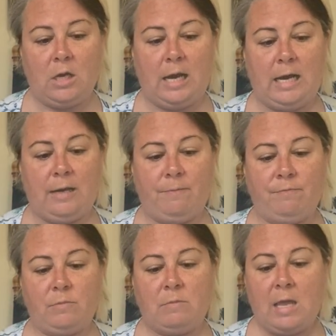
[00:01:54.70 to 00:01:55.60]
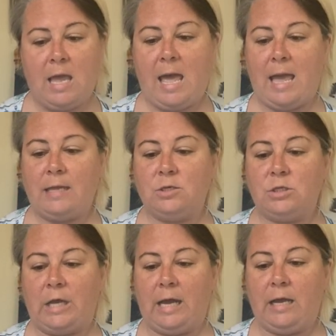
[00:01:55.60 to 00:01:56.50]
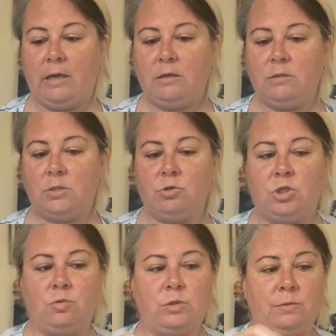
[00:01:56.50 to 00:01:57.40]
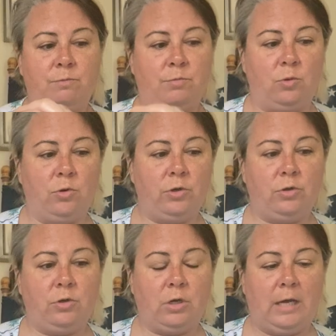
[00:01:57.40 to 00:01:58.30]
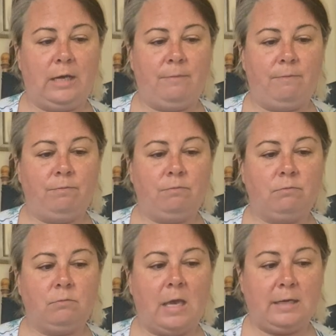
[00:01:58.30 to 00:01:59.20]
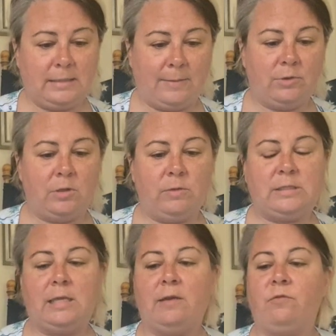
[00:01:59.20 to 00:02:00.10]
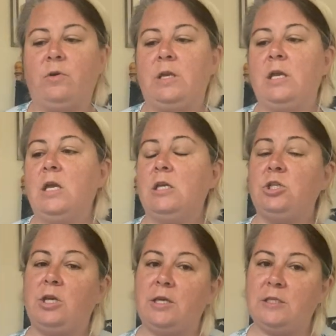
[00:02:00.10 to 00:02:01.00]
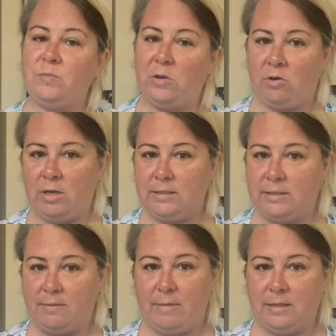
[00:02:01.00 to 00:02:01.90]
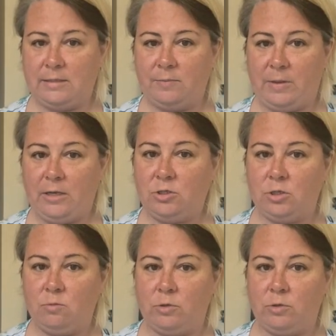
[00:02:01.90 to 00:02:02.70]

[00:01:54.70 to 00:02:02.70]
So she was born at a time when there was slavery. She experienced emancipation,